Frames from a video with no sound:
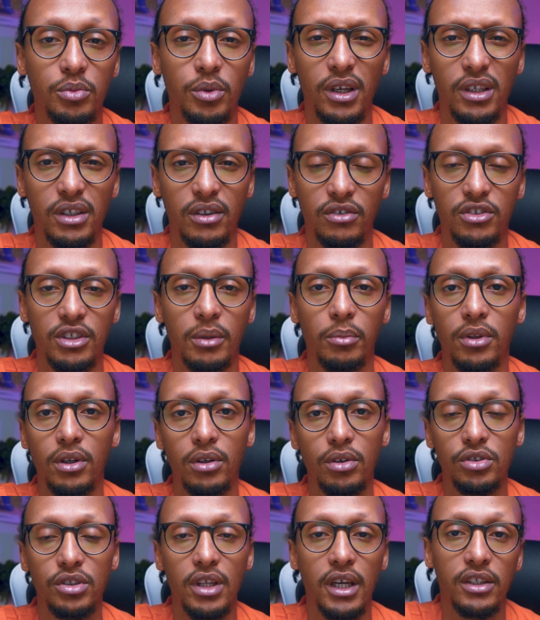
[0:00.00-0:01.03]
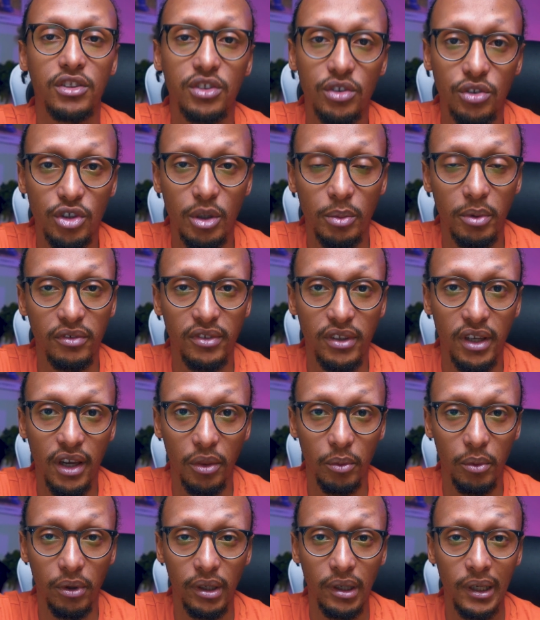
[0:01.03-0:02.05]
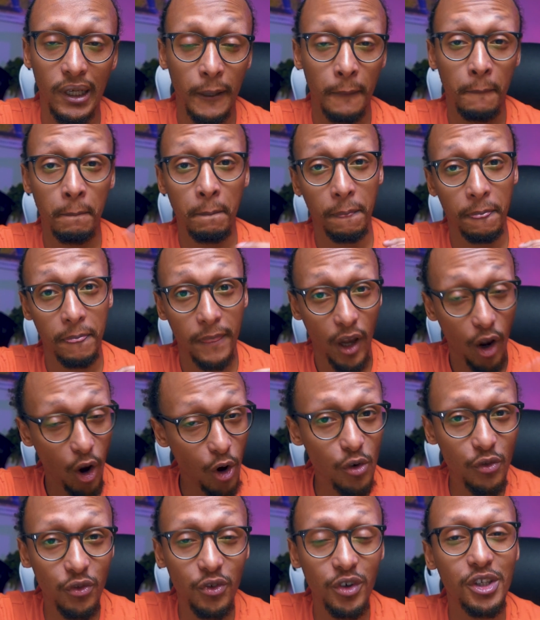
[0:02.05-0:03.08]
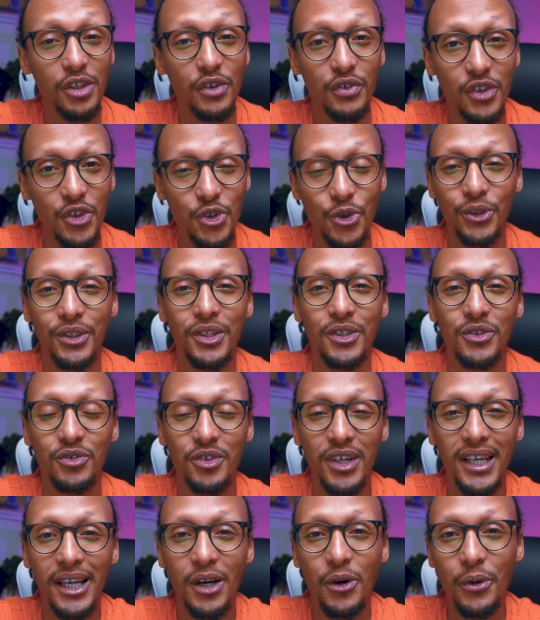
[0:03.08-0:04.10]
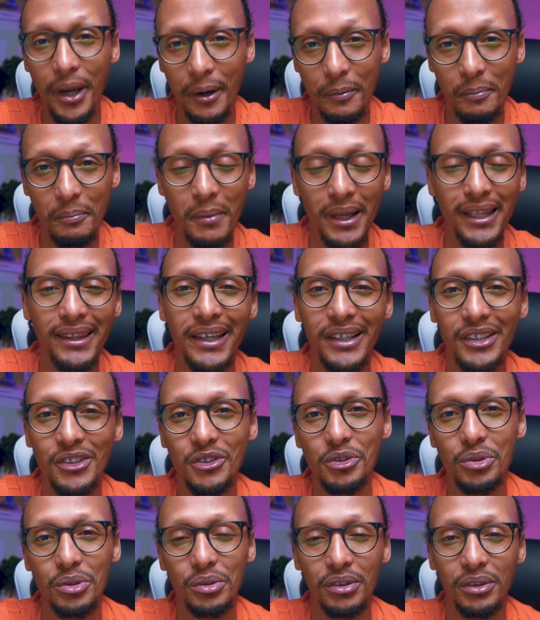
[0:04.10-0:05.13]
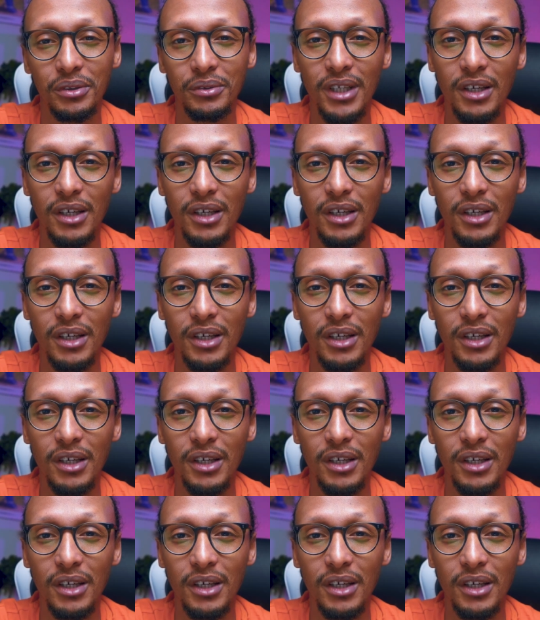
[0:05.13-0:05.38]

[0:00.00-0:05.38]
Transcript: where something looks like it's on top of the other one. Hopefully you've enjoyed this really quick Monday tutorial.